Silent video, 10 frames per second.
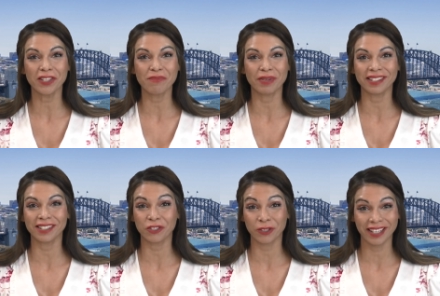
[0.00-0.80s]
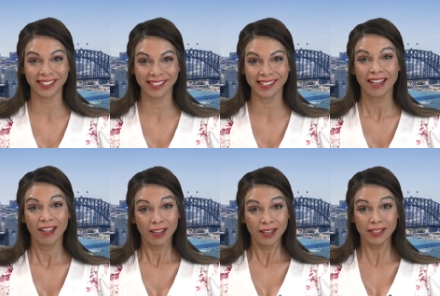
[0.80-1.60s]
the Buzzing Trends.
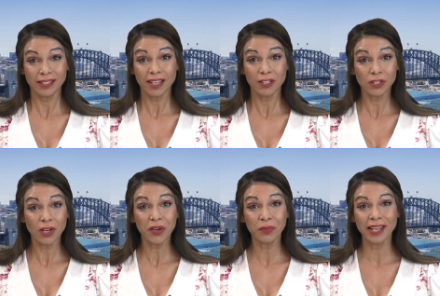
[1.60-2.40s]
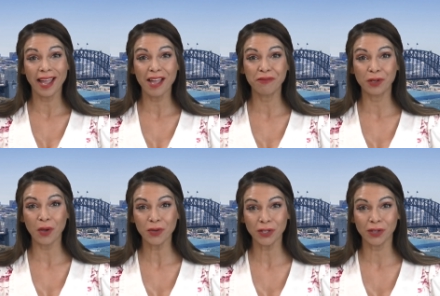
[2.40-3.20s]
In today's show we have
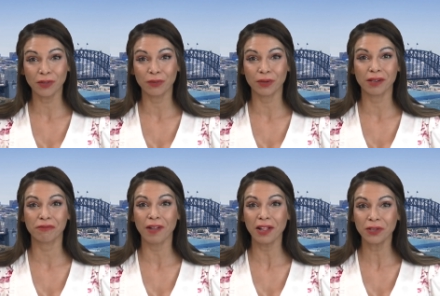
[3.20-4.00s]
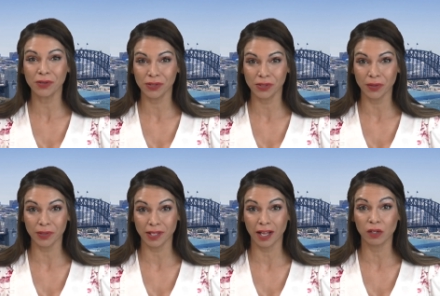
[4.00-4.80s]
got you three value
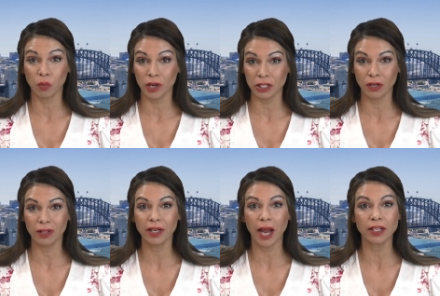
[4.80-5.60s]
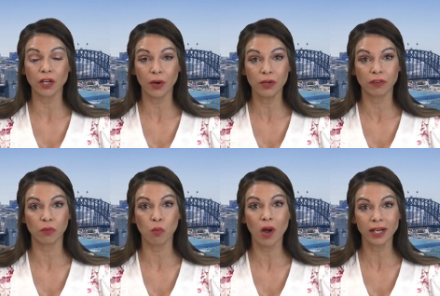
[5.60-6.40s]
stocks under $1 and over
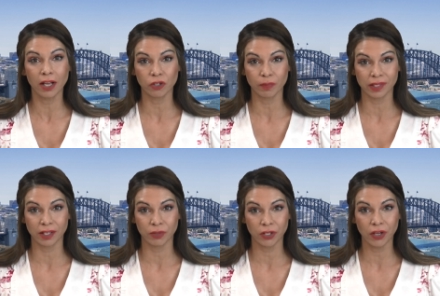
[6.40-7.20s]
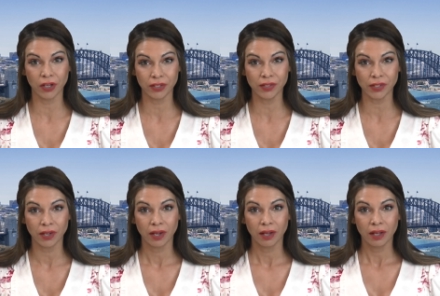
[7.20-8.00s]
100% returns
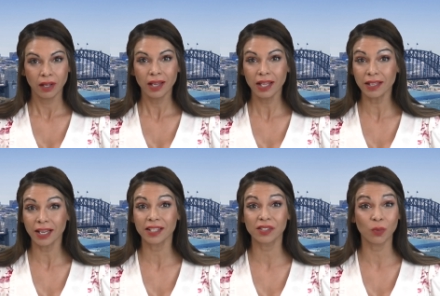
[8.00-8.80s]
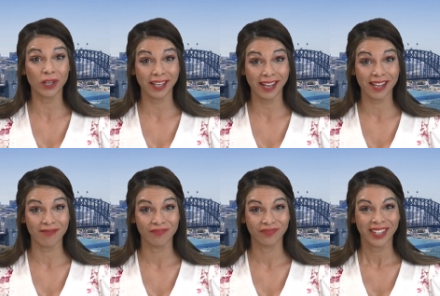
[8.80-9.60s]
in the last one
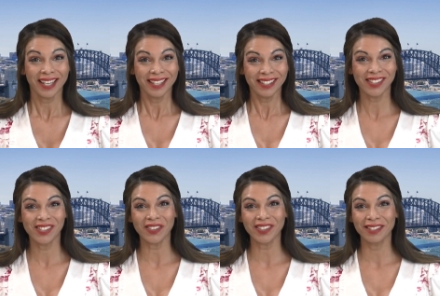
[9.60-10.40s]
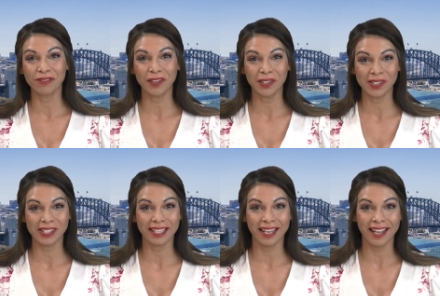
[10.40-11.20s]
year. So stocks in focus
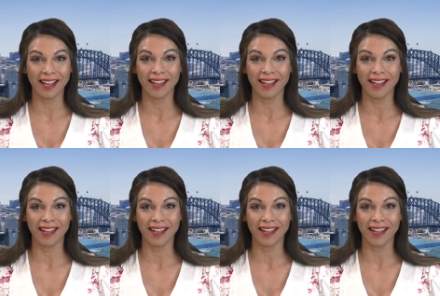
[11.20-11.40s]
today are